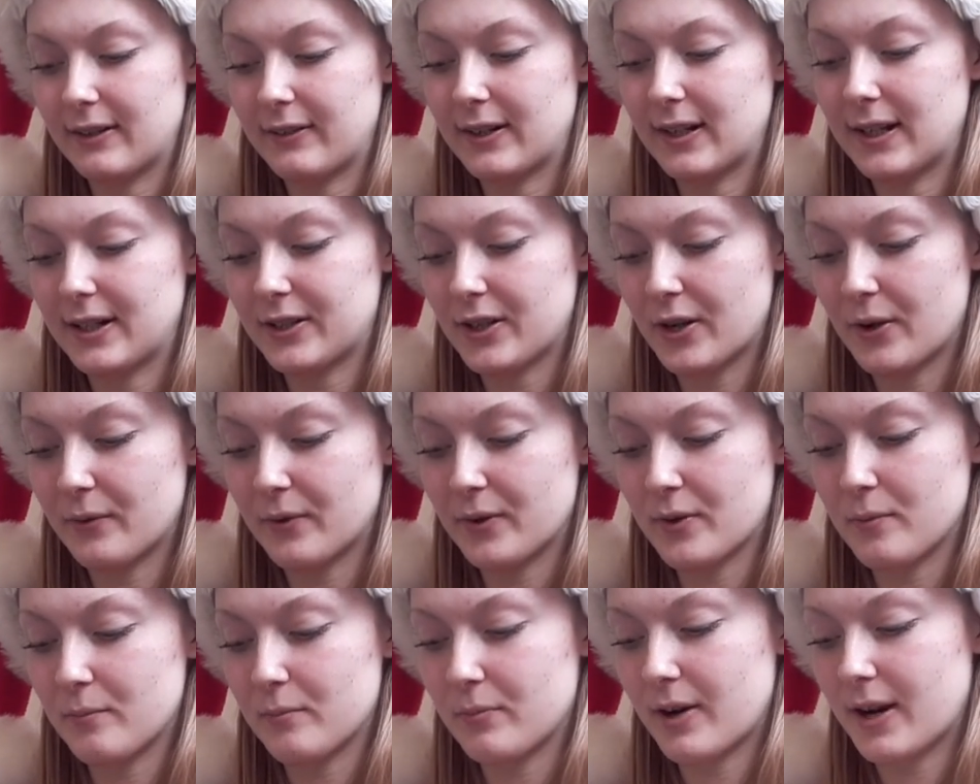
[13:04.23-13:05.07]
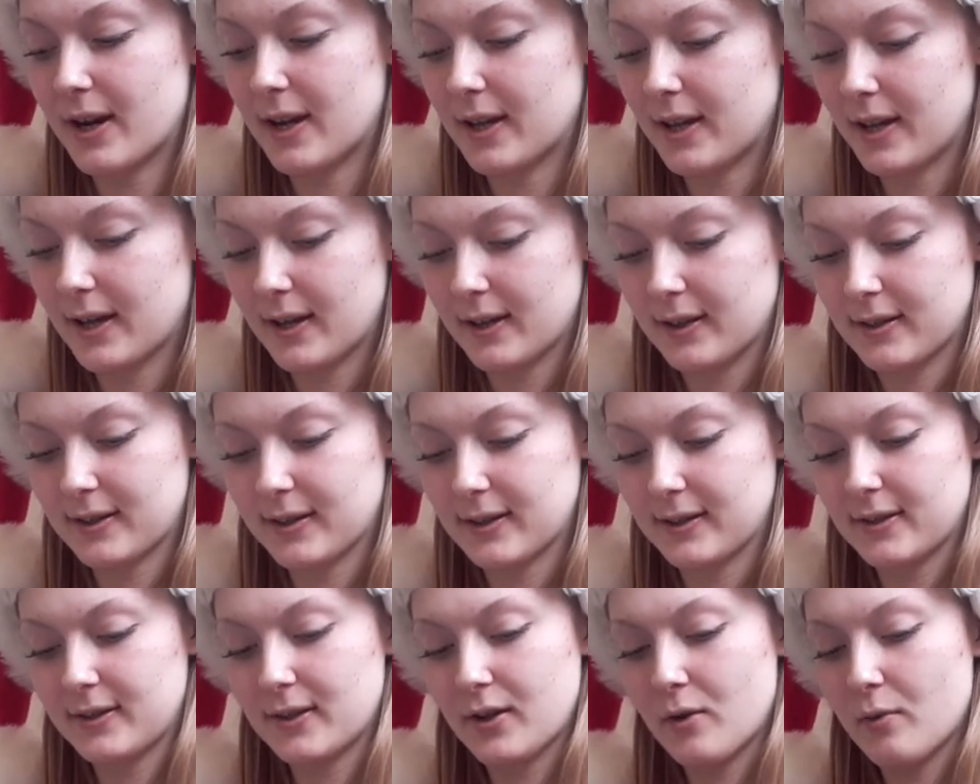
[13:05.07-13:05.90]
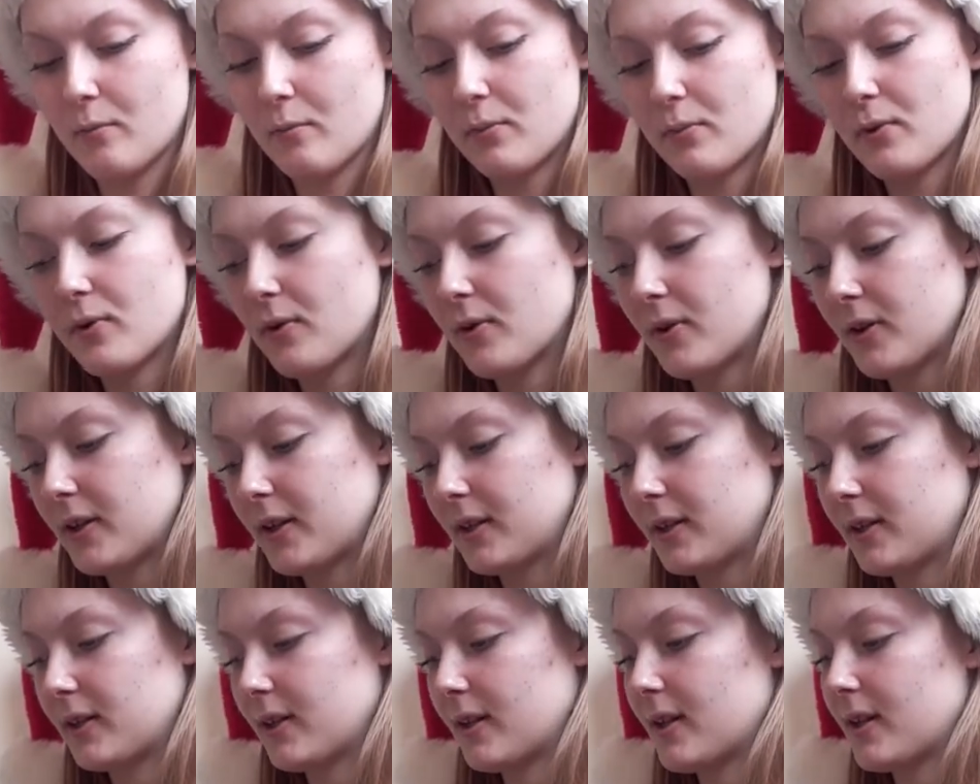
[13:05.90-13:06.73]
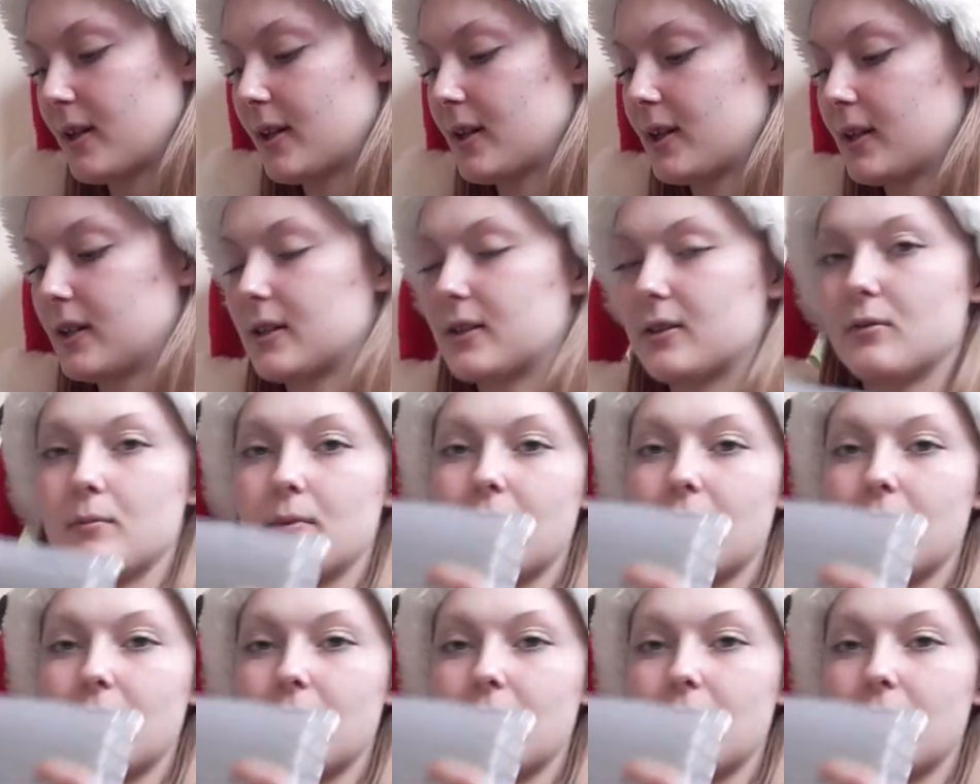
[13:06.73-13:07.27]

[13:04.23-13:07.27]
really don't want to break it because it's so important to